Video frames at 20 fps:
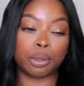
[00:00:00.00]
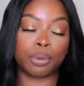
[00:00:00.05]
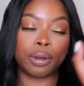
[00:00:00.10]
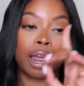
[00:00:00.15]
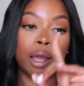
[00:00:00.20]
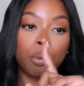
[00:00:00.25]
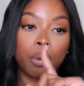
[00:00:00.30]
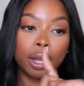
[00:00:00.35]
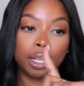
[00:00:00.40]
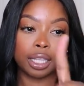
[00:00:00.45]
When
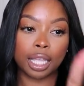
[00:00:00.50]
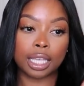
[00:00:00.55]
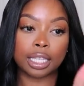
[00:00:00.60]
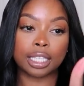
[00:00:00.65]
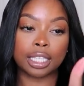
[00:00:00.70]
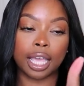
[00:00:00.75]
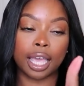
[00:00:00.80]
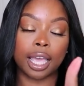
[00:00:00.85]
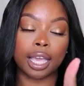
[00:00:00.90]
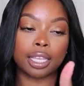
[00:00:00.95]
I worked at
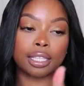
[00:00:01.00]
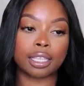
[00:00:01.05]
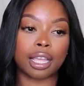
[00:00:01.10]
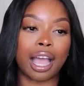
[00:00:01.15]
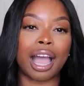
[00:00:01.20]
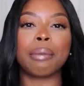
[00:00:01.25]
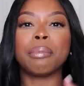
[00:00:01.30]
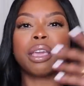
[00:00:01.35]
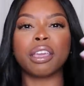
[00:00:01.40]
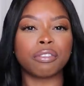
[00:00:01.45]
Saks,
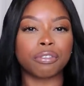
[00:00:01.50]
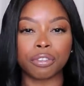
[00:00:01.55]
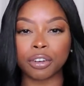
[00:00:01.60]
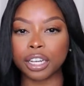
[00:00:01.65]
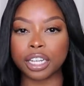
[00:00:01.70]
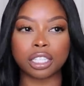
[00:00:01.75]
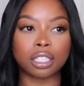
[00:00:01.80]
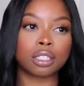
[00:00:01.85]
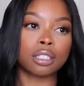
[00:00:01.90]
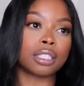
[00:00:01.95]
I made
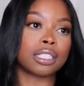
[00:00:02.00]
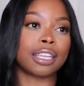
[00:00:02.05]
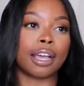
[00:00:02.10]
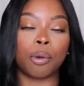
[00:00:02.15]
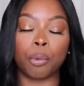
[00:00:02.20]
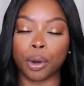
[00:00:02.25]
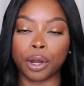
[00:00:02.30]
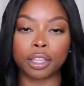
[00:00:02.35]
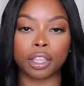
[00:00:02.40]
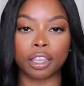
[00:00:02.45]
friends because I
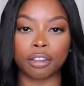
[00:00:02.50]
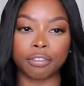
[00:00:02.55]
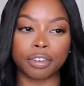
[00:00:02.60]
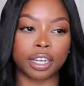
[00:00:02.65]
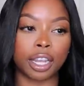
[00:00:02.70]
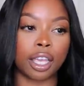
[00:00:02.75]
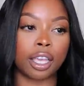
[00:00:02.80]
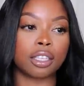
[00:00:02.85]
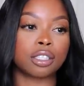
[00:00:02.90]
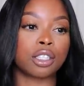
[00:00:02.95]
worked every day.